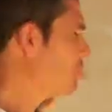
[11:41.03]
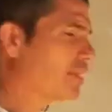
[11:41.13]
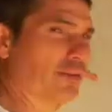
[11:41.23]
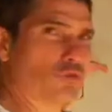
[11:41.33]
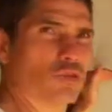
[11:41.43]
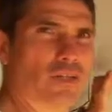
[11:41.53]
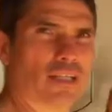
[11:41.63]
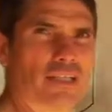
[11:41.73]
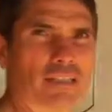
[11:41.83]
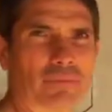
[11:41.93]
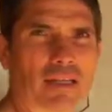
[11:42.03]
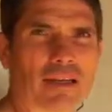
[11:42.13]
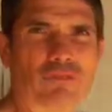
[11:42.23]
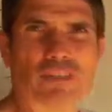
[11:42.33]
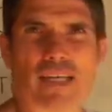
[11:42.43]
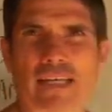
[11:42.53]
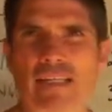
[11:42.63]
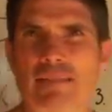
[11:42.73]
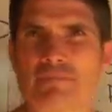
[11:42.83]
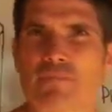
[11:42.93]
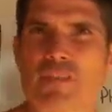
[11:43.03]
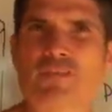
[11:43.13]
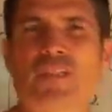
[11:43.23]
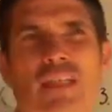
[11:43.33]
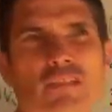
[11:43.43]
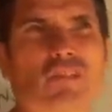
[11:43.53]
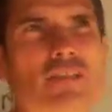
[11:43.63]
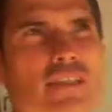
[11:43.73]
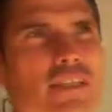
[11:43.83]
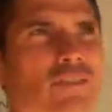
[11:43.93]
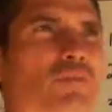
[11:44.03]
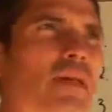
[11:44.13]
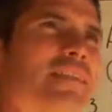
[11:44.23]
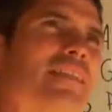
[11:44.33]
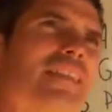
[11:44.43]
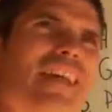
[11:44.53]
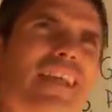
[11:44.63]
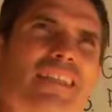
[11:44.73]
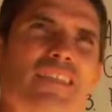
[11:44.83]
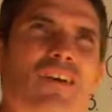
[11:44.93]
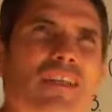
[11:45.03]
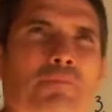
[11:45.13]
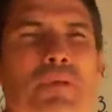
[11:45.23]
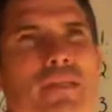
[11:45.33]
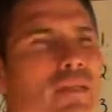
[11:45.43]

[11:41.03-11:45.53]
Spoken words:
be a little trickle into my love tank. So she does lots of things for me. I said, yeah, that's nice, but